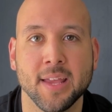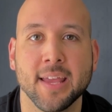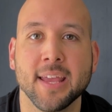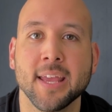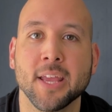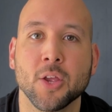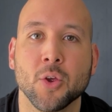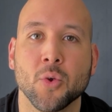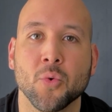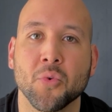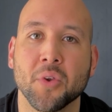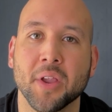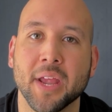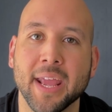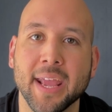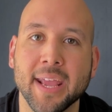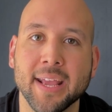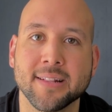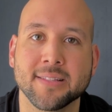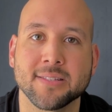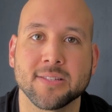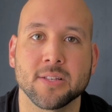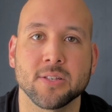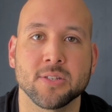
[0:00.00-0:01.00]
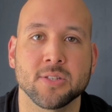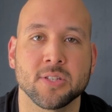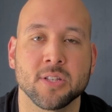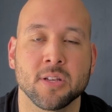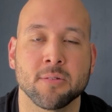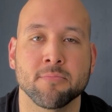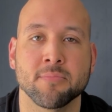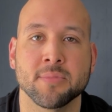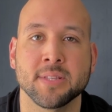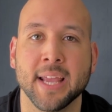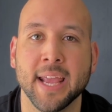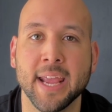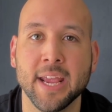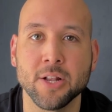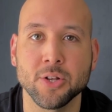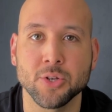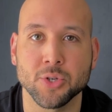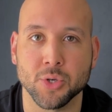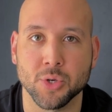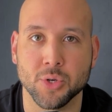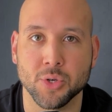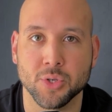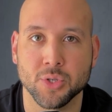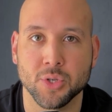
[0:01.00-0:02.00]
it creates some
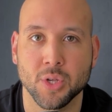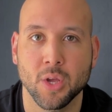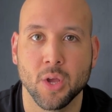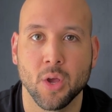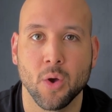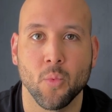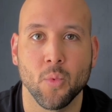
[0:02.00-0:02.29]
dangers